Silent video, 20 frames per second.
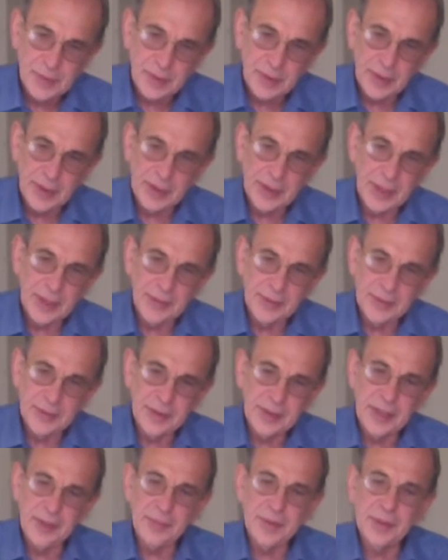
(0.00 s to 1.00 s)
Again,
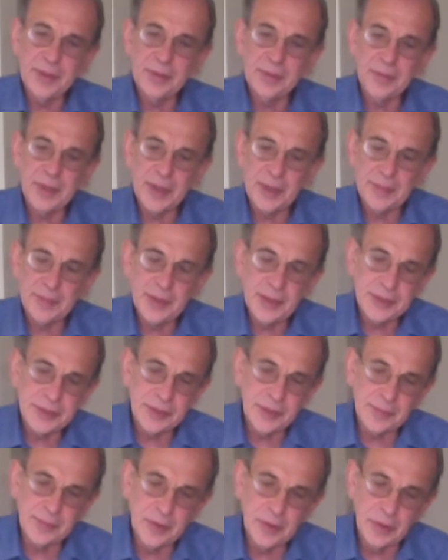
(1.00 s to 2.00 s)
keeping in mind my
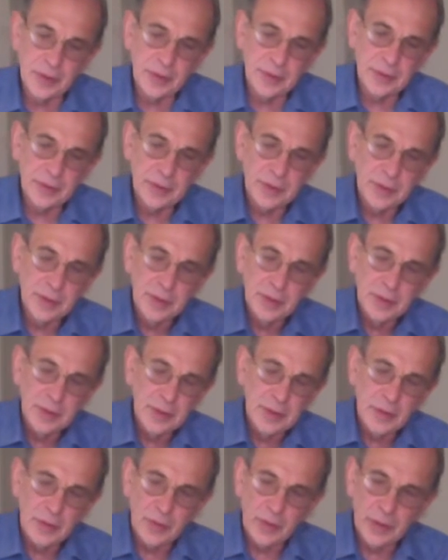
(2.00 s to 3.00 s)
sub-goal
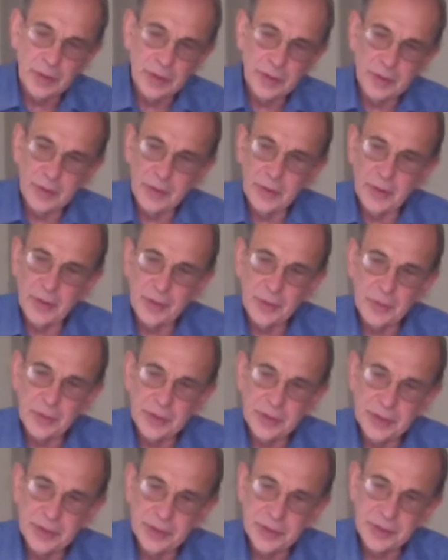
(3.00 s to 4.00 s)
all along,
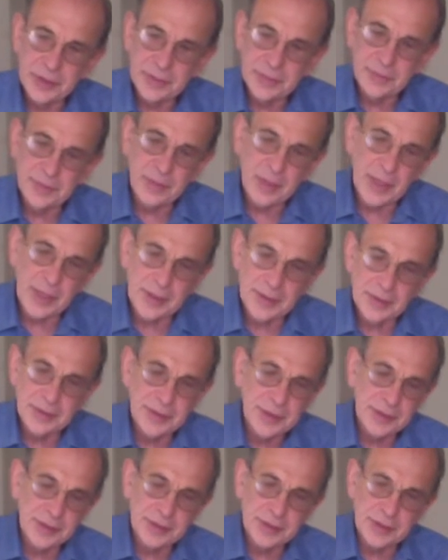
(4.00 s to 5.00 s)
which is pile the
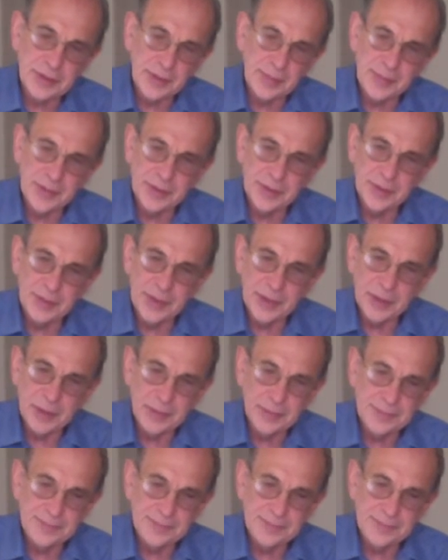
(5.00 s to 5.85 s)
disks up in the middle